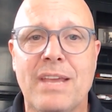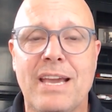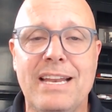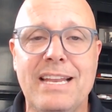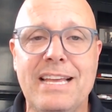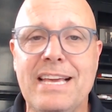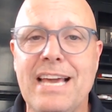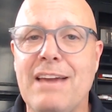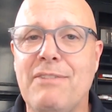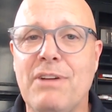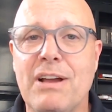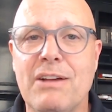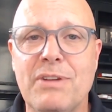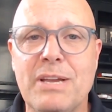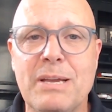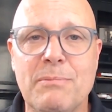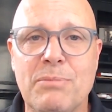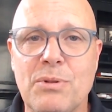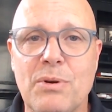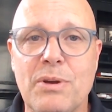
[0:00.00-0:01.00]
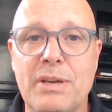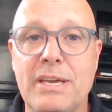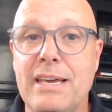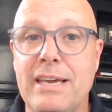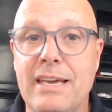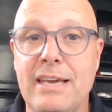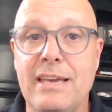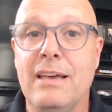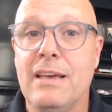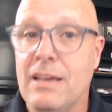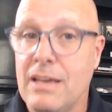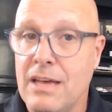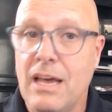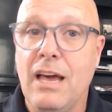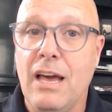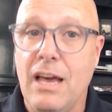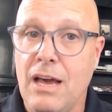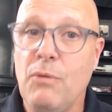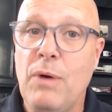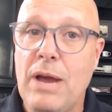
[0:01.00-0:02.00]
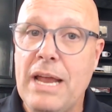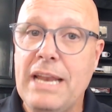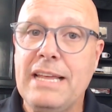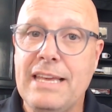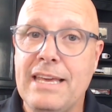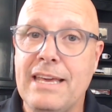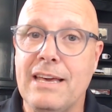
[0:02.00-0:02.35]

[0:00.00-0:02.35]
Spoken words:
And he gave every employee a wedding